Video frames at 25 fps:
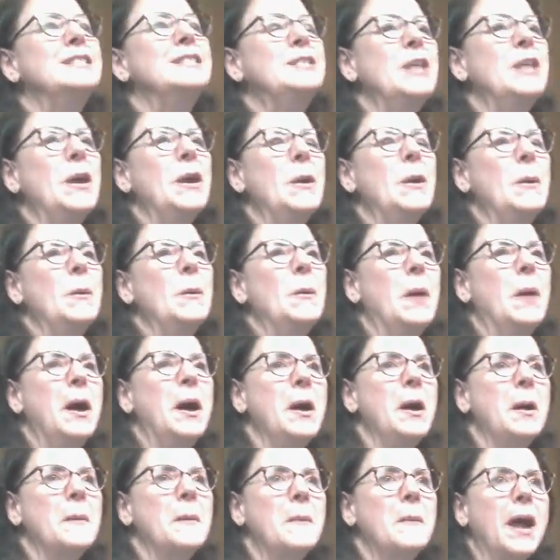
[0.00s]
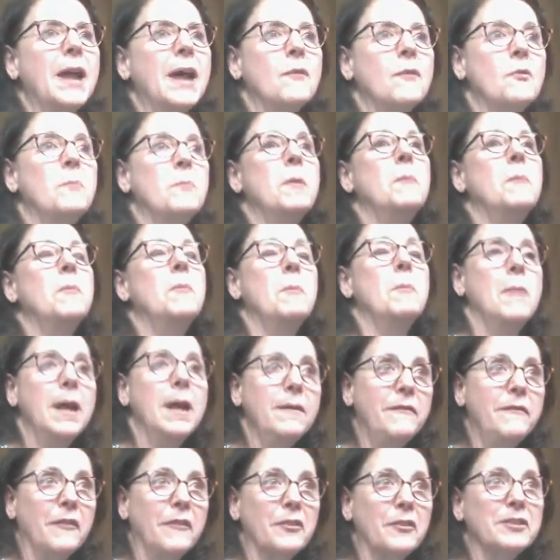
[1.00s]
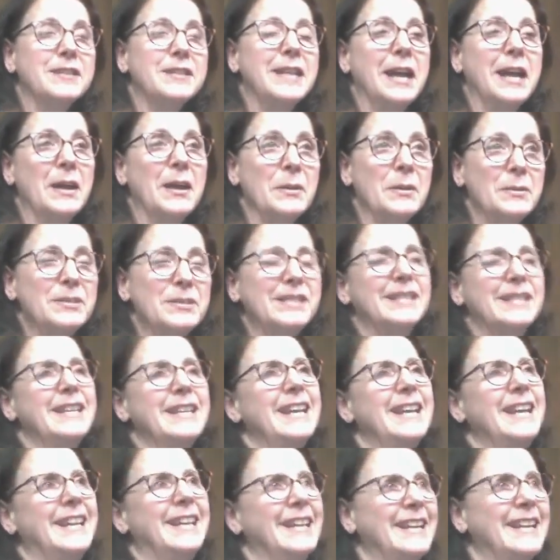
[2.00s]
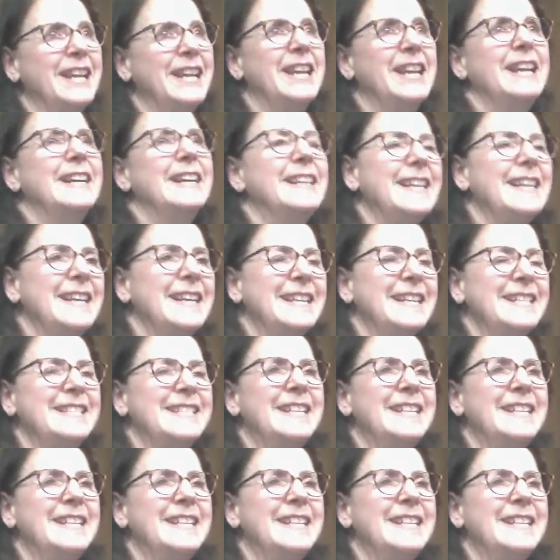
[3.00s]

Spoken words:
So I remember my first house, and